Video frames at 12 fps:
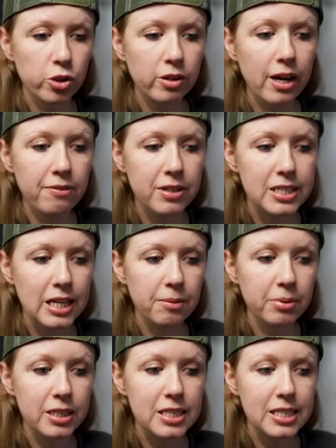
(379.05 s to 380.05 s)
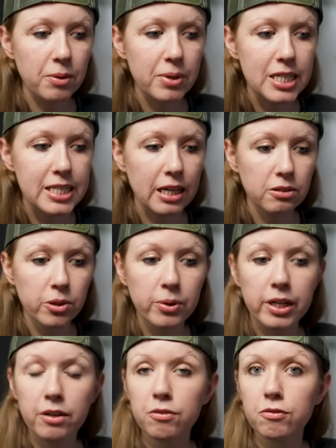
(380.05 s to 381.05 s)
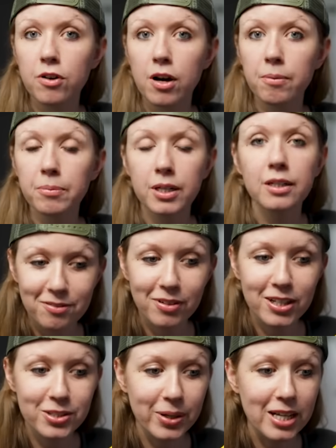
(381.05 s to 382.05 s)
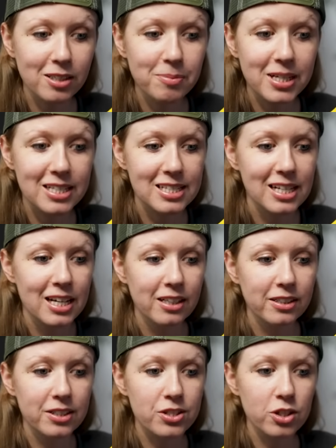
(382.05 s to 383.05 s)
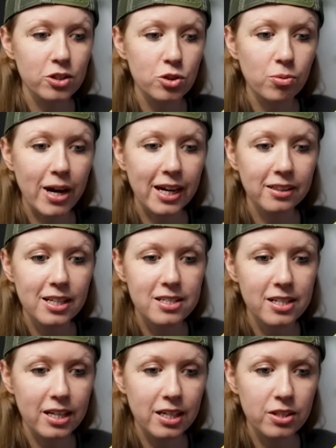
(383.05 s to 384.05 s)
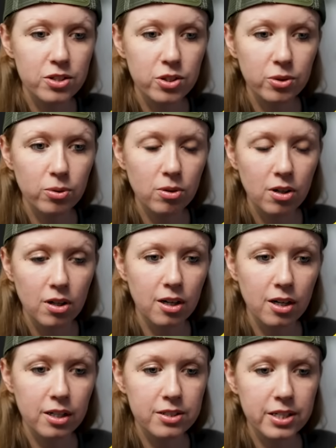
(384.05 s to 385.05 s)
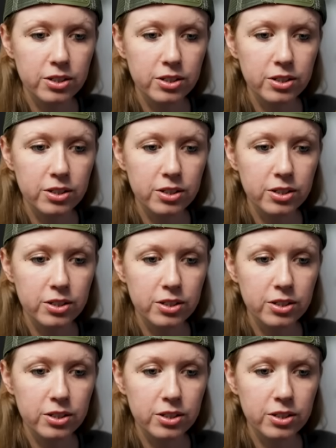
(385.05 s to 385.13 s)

motion graphics templates that we downloaded from Envato Elements. Let's drag this into our